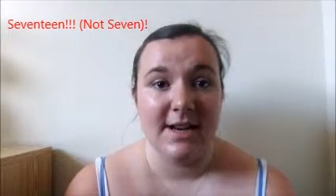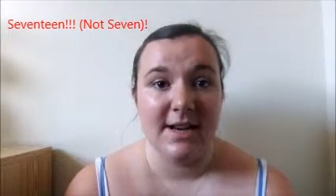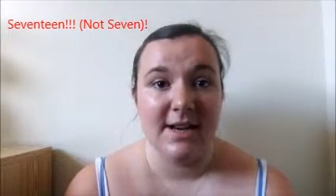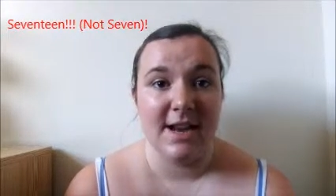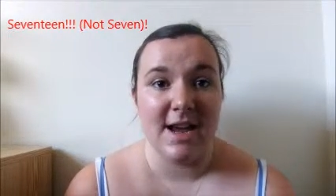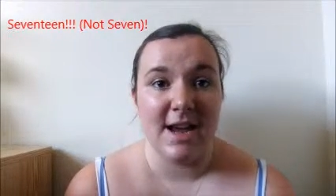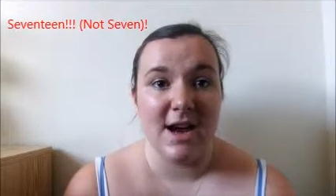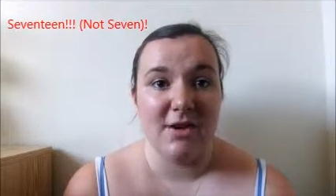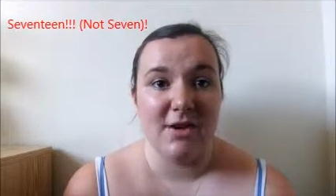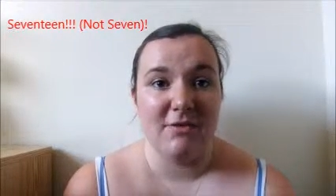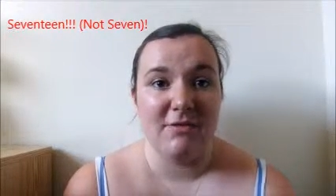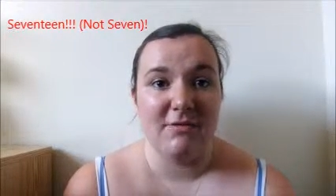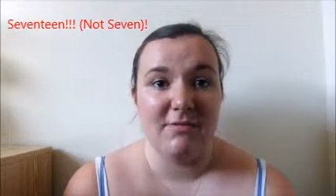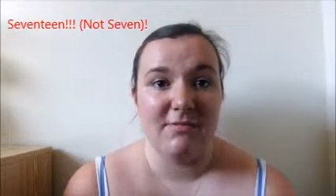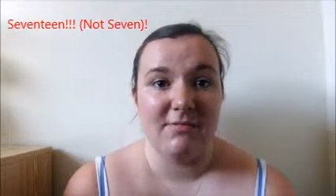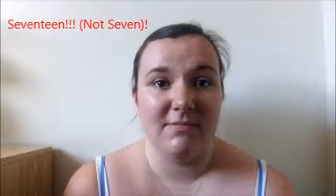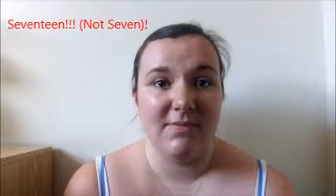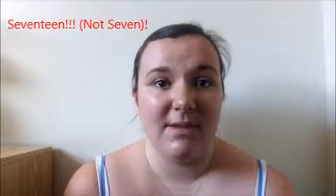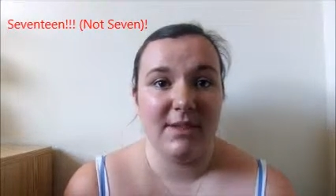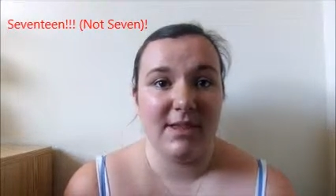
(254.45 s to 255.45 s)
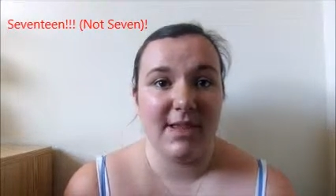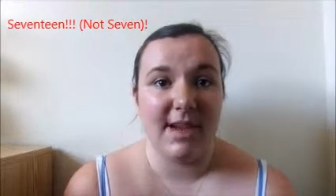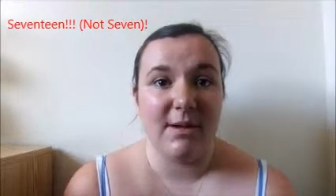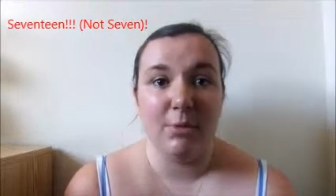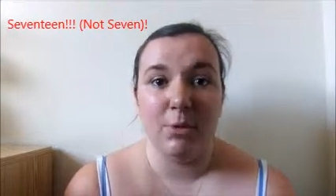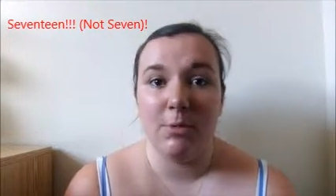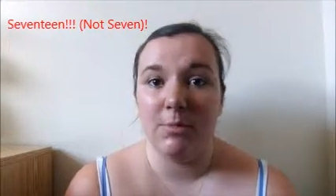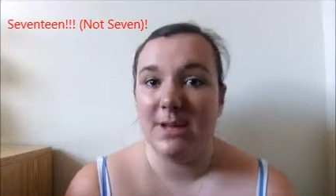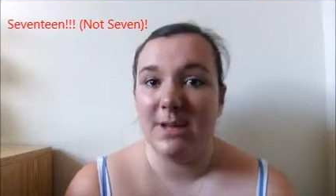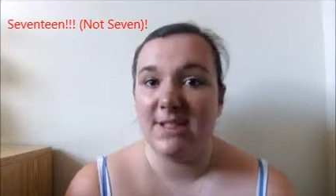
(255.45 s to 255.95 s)
Now,
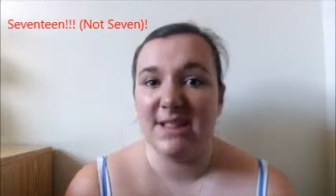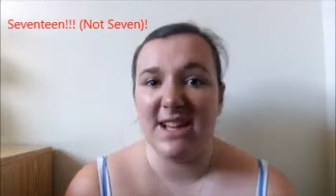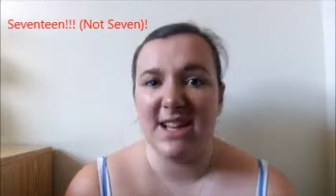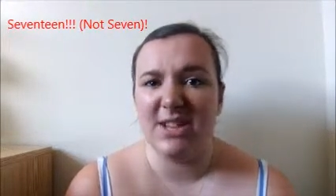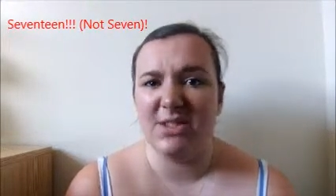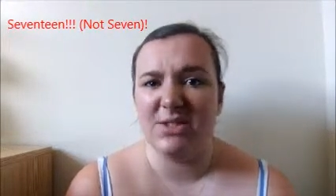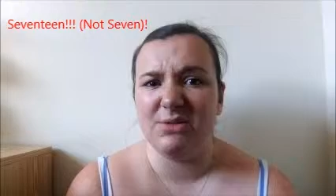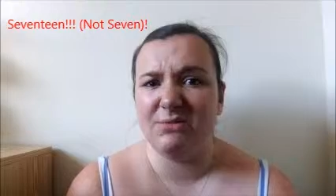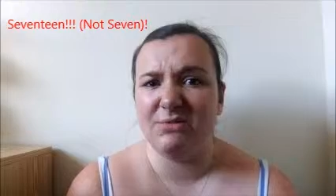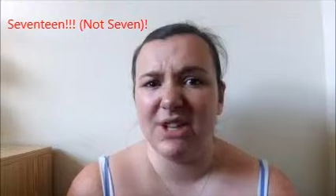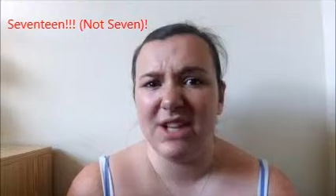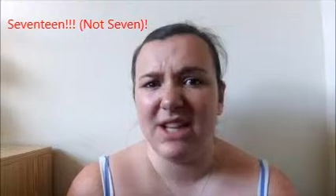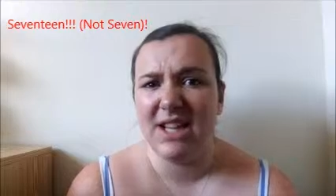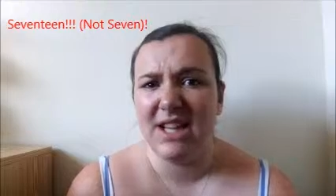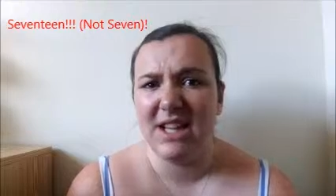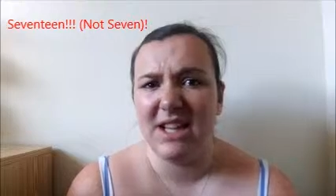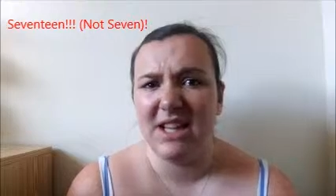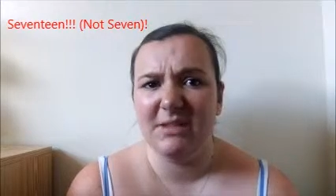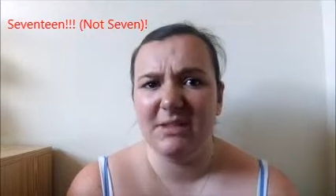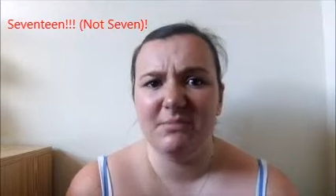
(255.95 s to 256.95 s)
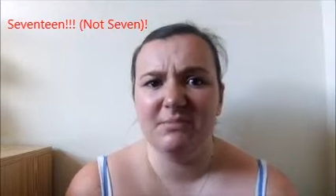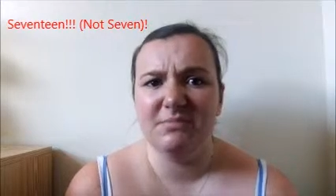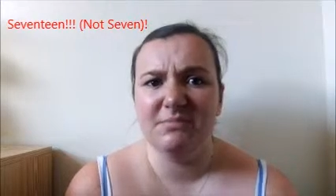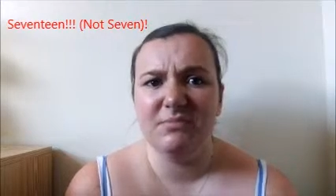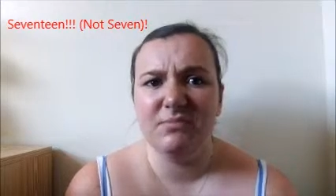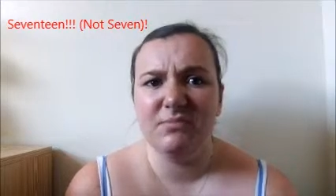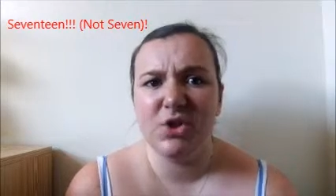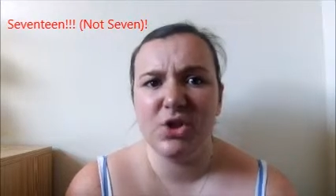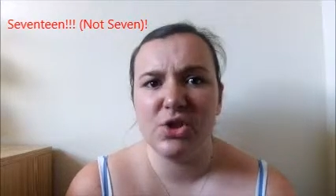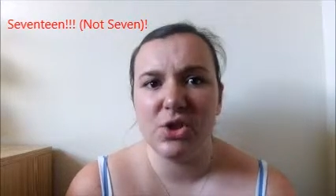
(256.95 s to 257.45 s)
that probably sounds really
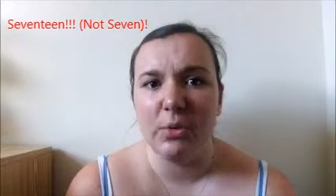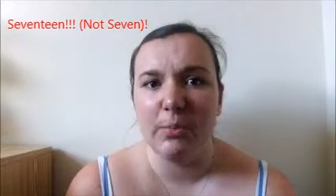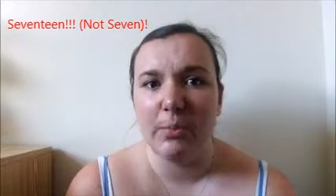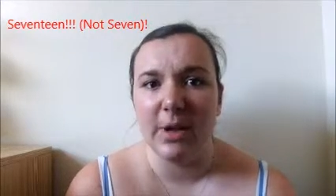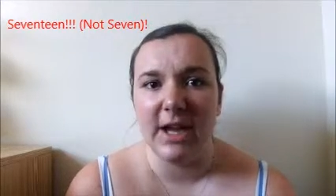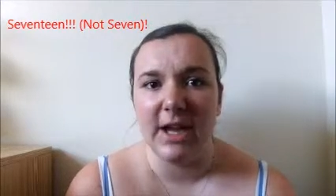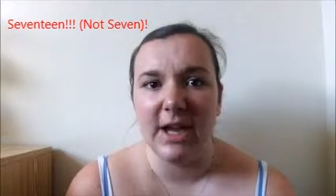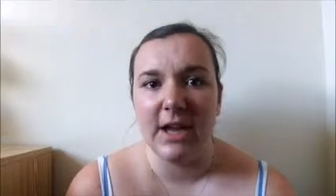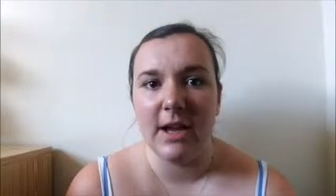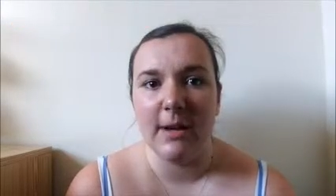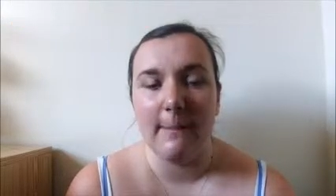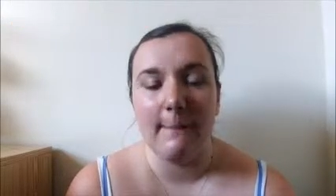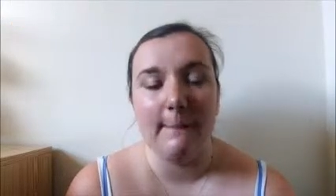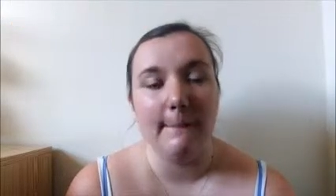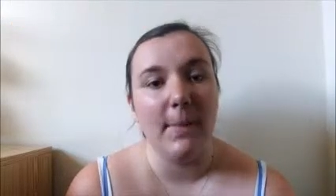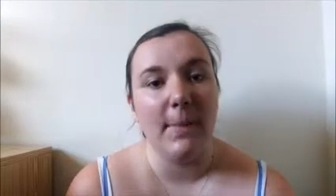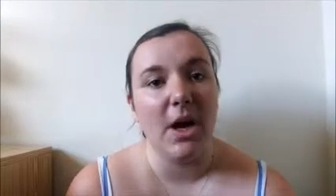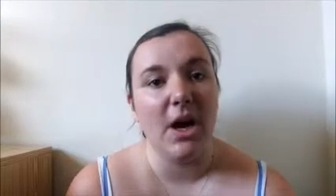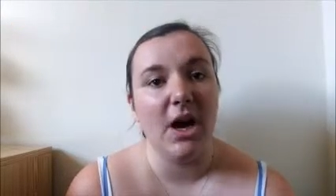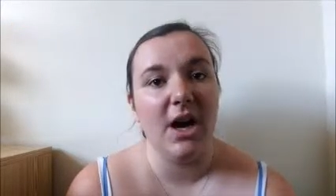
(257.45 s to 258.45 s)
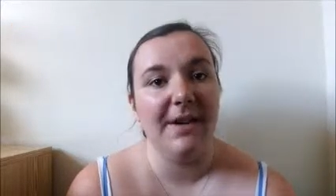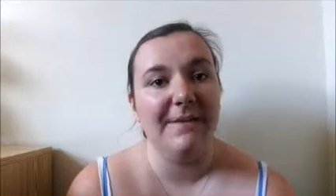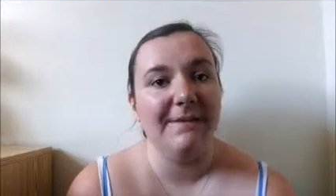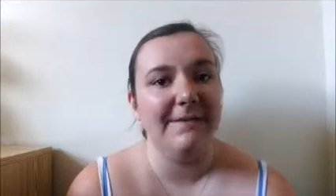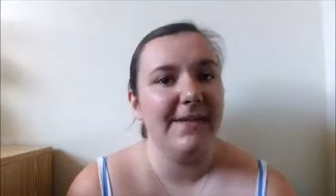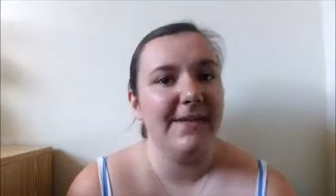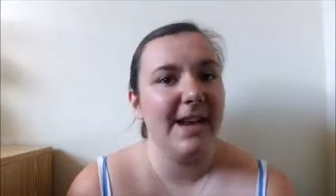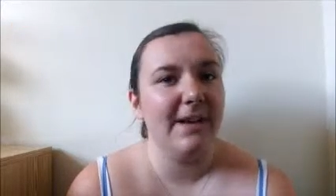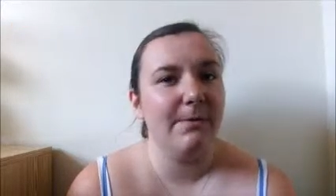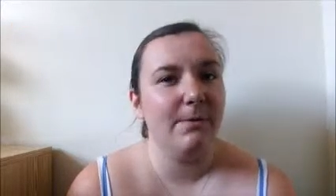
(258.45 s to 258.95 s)
soppy, but
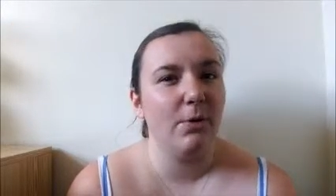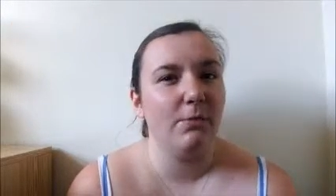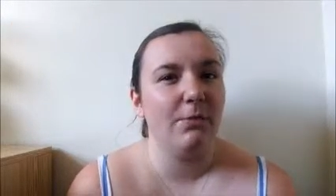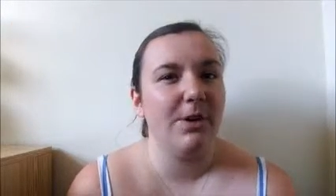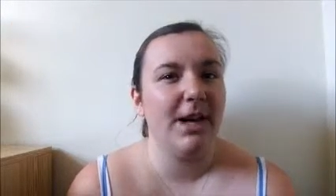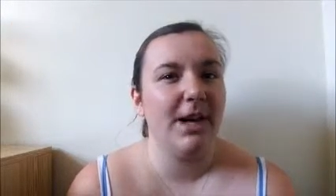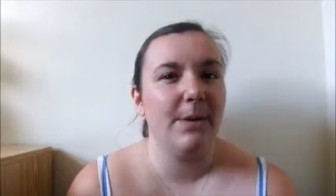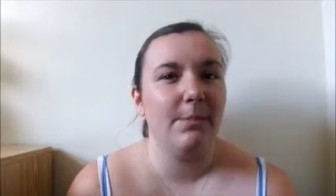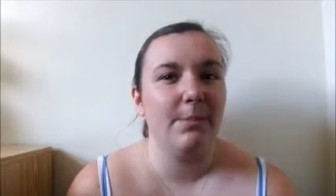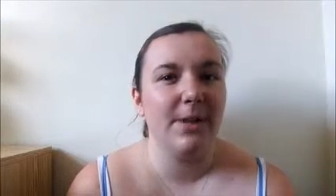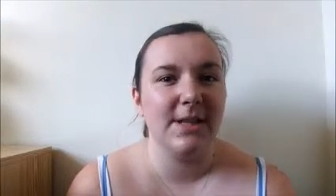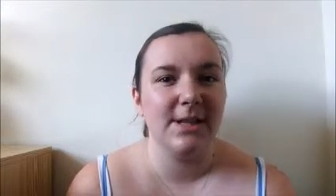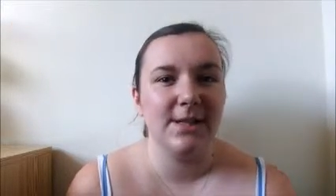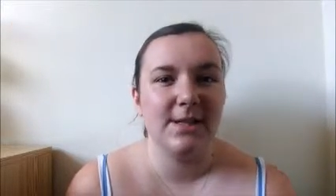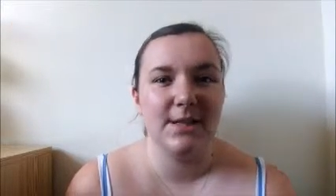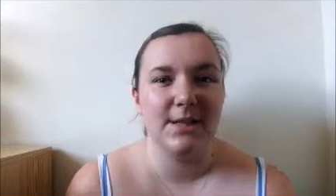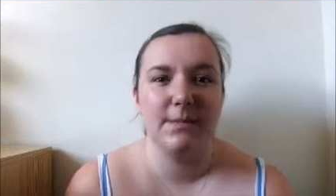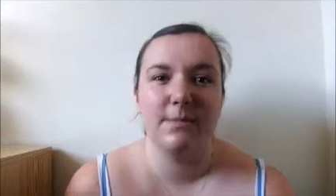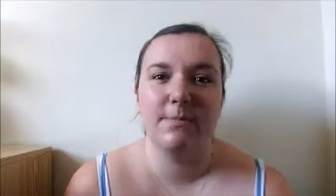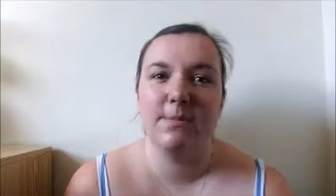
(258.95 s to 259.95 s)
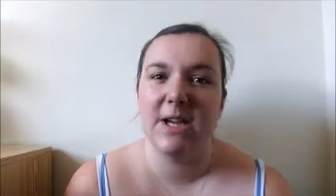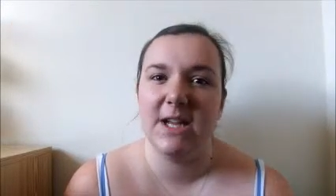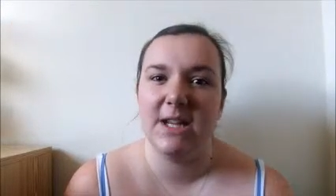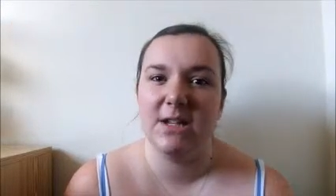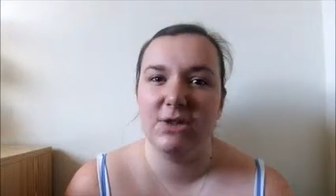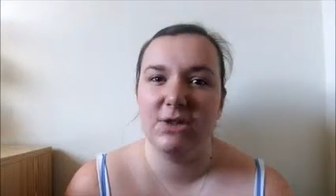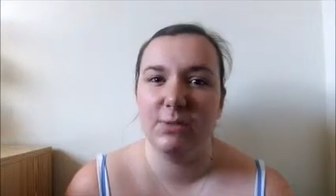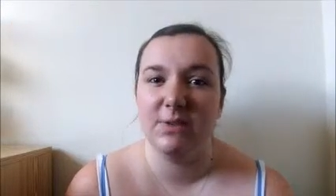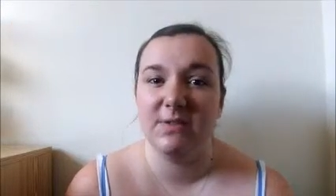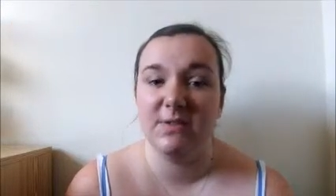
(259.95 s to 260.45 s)
I've never really been to the
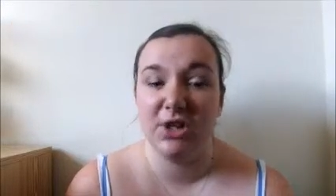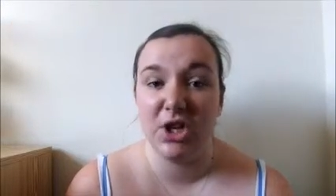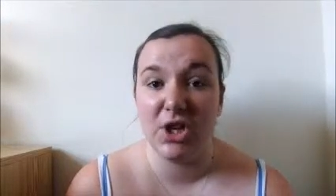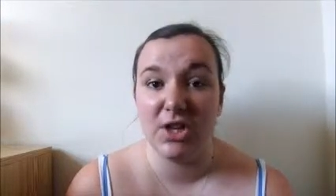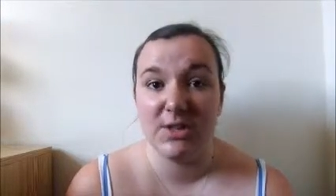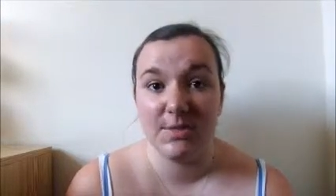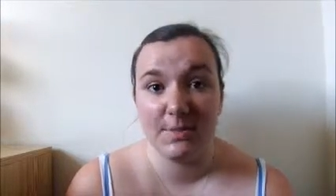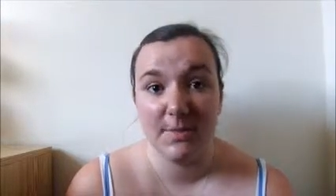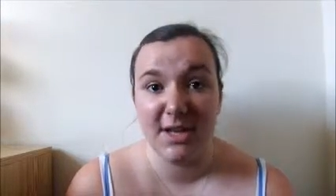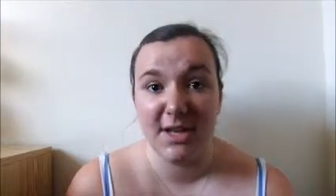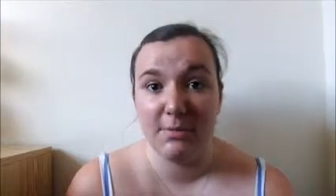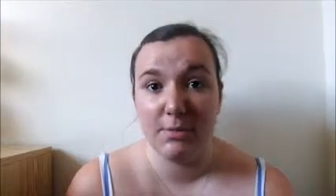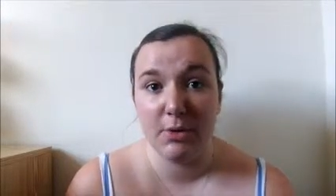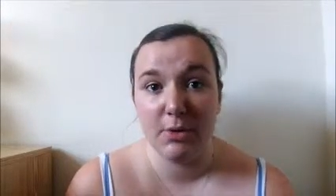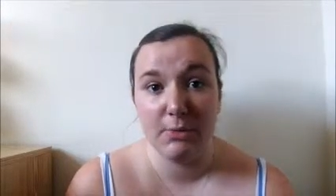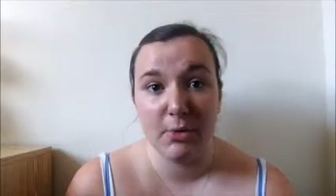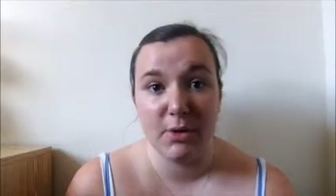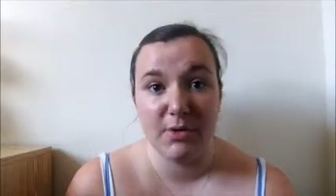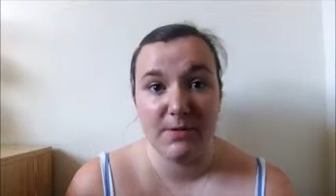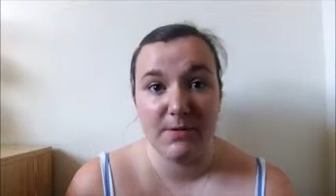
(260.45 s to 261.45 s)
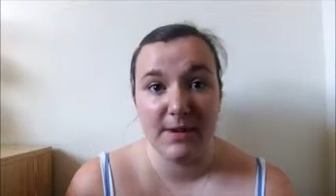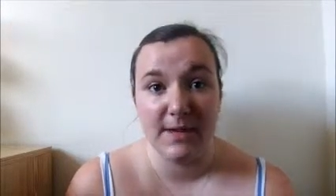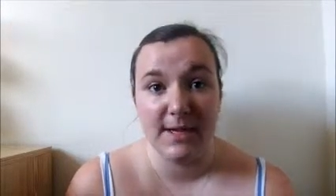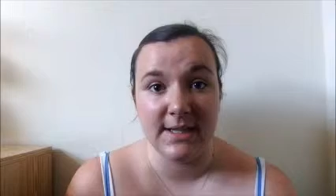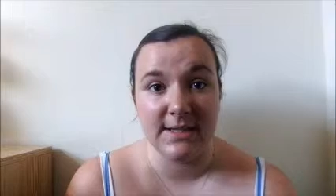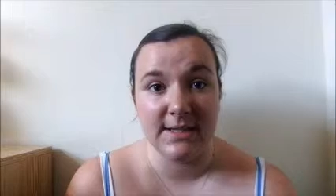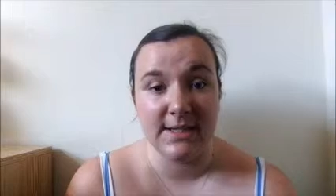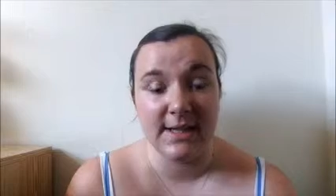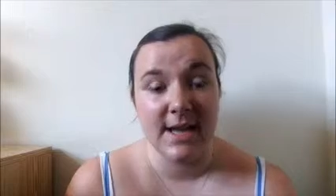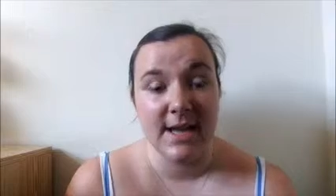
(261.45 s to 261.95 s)
beach with just me and my
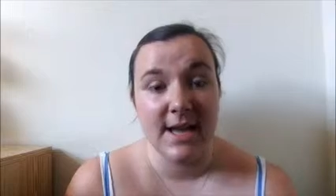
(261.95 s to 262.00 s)
boyfriend.